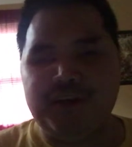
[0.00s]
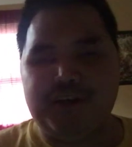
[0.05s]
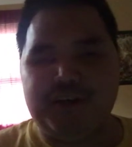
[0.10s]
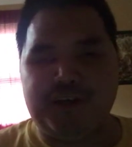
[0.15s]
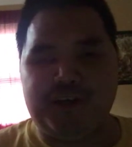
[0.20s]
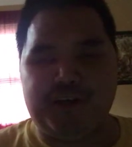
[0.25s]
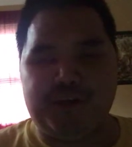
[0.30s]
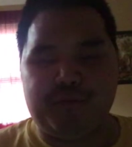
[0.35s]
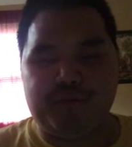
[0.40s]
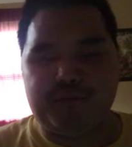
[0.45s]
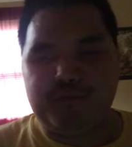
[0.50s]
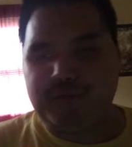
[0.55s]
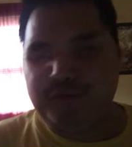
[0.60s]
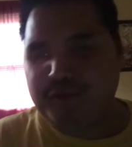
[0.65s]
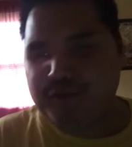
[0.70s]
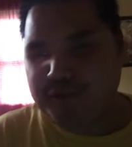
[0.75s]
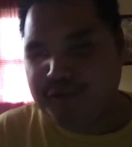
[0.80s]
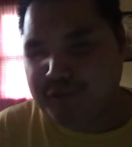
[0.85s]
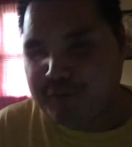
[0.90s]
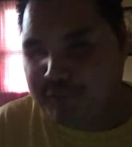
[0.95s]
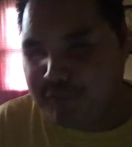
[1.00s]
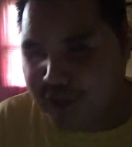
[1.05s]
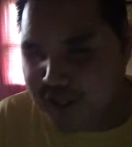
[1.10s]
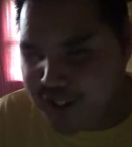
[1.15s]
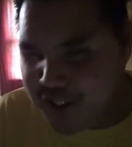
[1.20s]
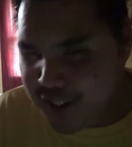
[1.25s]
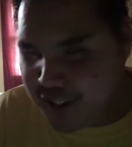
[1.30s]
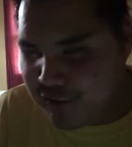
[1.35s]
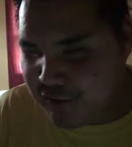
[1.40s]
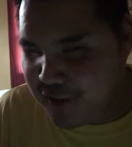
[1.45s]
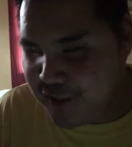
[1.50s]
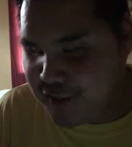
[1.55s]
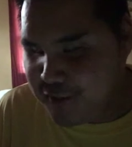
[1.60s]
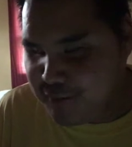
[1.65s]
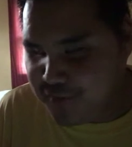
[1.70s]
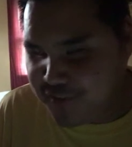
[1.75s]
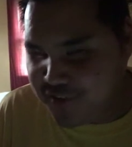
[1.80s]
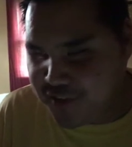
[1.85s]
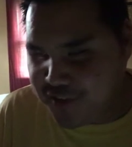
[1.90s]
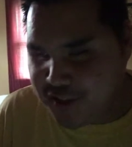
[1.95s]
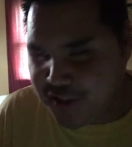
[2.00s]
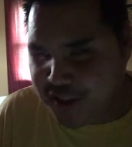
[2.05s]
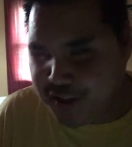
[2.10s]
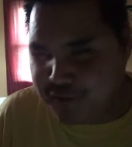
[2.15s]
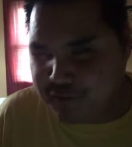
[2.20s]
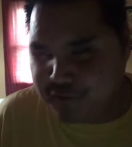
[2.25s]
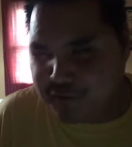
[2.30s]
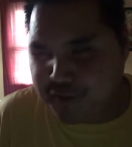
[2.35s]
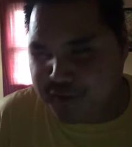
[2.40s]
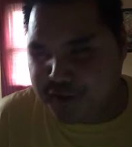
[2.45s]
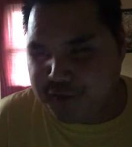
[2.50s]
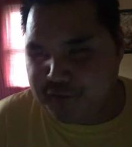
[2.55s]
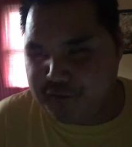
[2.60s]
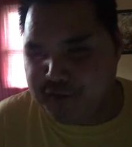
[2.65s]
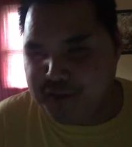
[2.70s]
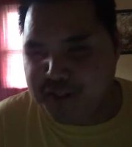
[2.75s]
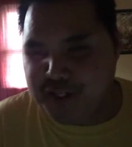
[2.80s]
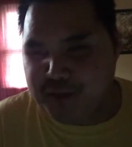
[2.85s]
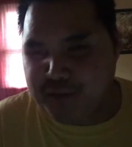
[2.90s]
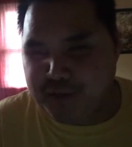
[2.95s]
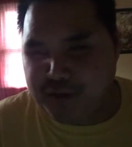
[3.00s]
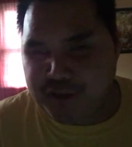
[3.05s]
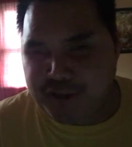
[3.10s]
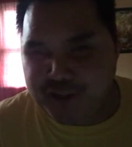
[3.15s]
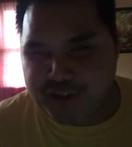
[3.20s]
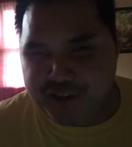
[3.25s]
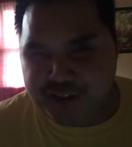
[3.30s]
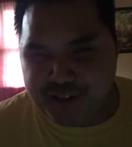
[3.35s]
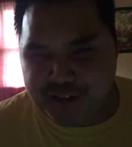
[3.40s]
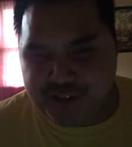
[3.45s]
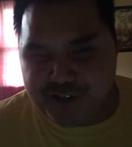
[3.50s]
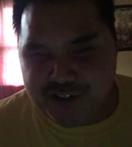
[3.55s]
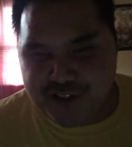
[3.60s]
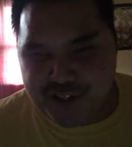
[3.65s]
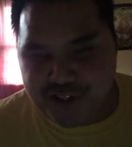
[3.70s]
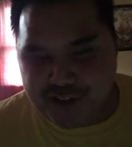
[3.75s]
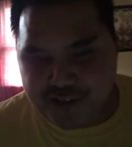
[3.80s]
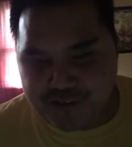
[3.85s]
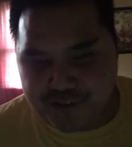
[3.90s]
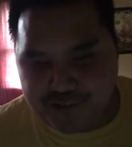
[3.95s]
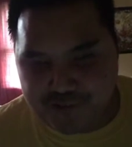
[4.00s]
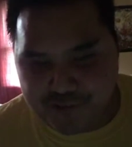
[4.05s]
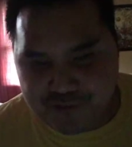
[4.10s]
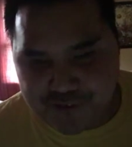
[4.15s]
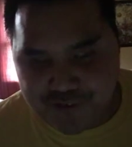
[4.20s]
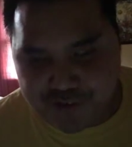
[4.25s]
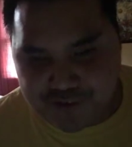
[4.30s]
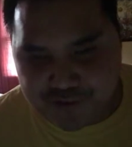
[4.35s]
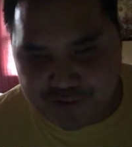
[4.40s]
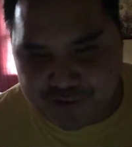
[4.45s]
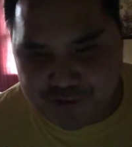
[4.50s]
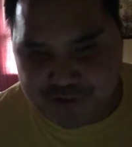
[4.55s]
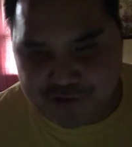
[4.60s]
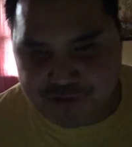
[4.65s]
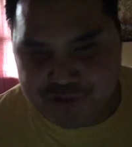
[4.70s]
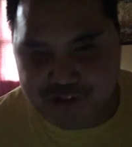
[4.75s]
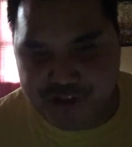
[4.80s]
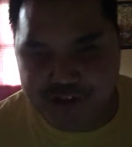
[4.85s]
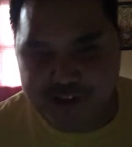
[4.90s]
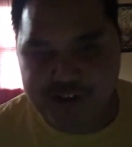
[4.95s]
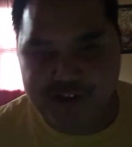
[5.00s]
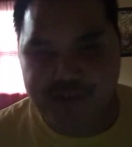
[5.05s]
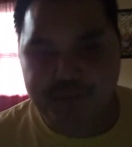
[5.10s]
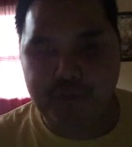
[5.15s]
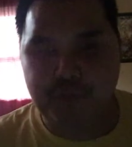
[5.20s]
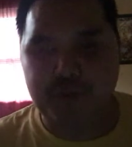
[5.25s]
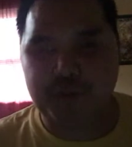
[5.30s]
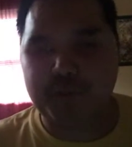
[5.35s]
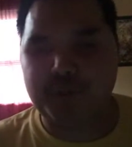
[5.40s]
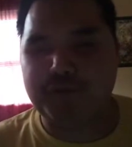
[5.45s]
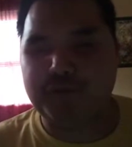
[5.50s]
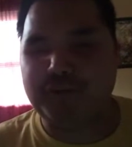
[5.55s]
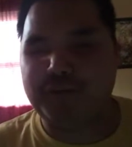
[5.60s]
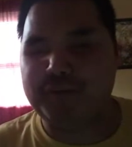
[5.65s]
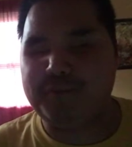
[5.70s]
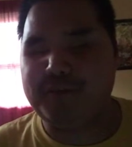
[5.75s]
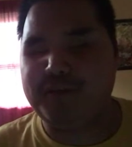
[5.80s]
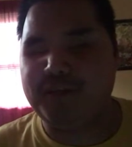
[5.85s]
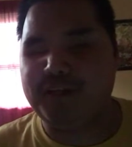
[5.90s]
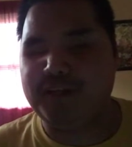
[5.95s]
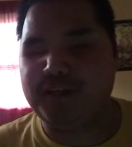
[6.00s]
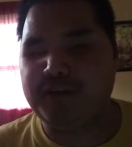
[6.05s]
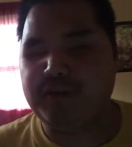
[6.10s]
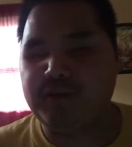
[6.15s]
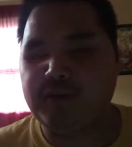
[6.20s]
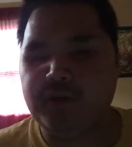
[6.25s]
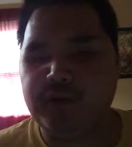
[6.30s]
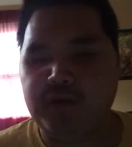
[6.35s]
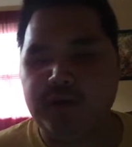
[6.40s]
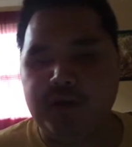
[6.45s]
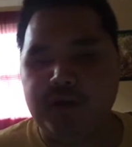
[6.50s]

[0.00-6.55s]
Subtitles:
Um, right now, I am sitting in front of the Yamaha DGX 660 portable grand piano.